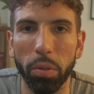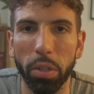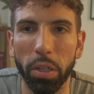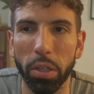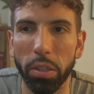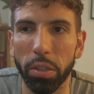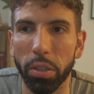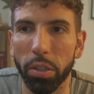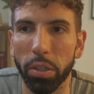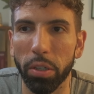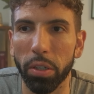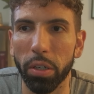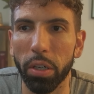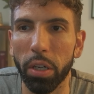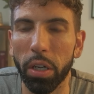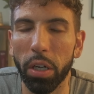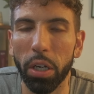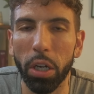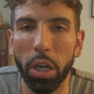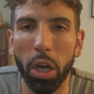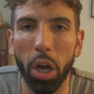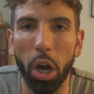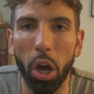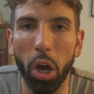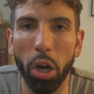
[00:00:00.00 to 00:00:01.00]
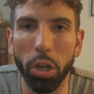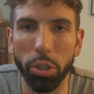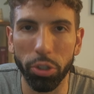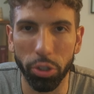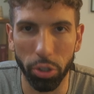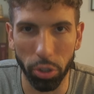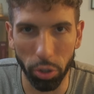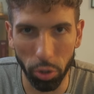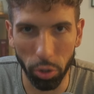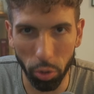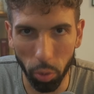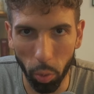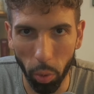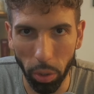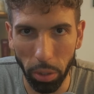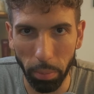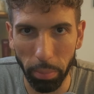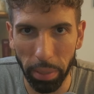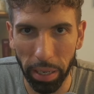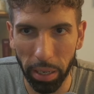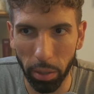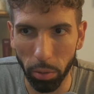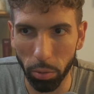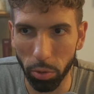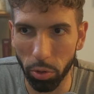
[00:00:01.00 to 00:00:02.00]
They're, they're 120
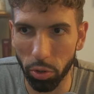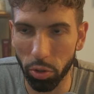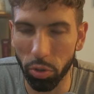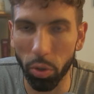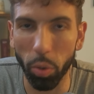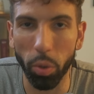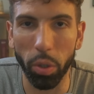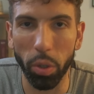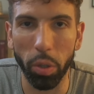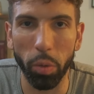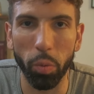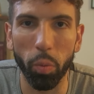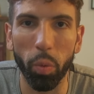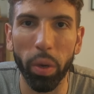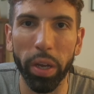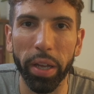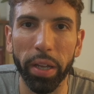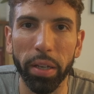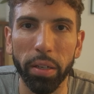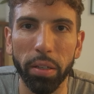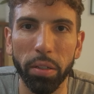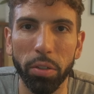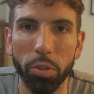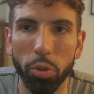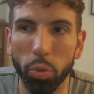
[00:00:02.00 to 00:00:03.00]
pounds soaking wet